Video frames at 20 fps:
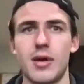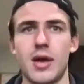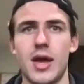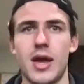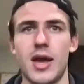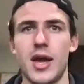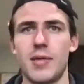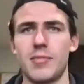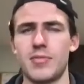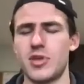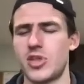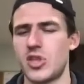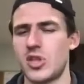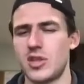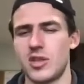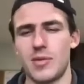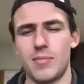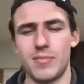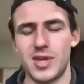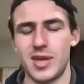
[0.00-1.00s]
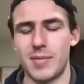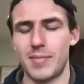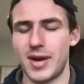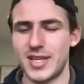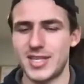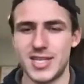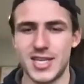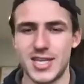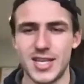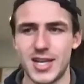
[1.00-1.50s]
You
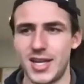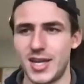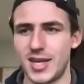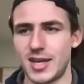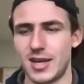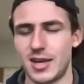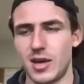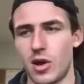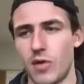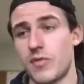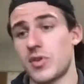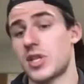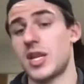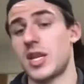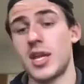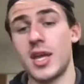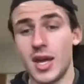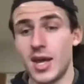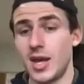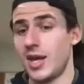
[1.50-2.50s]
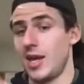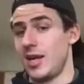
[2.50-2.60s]
might see, like, obviously,